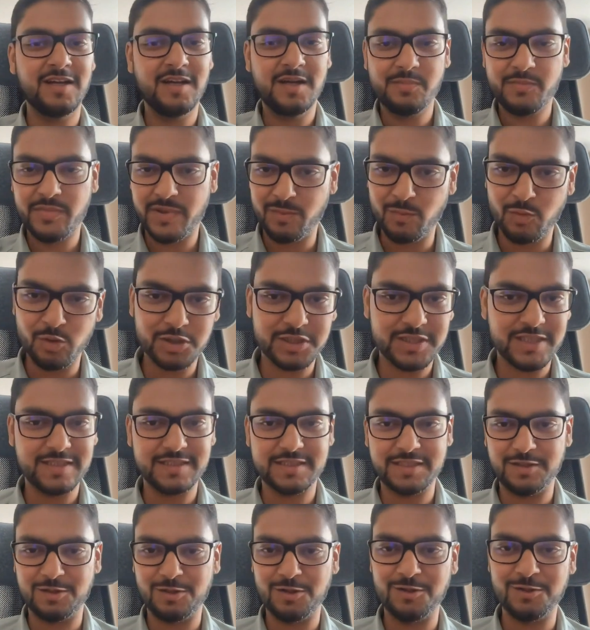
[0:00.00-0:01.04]
promotions
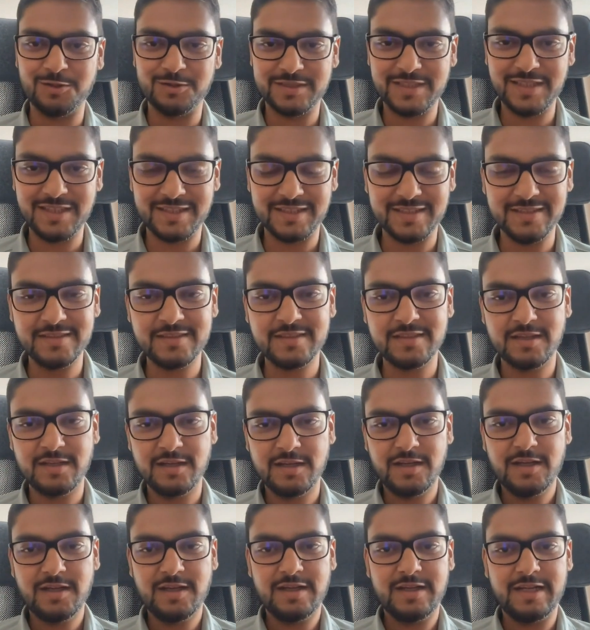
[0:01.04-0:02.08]
and all those things,
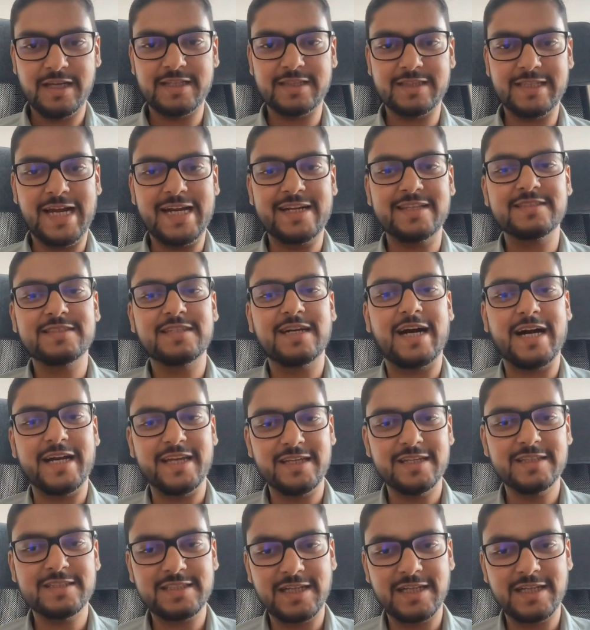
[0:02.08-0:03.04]
like that is the highest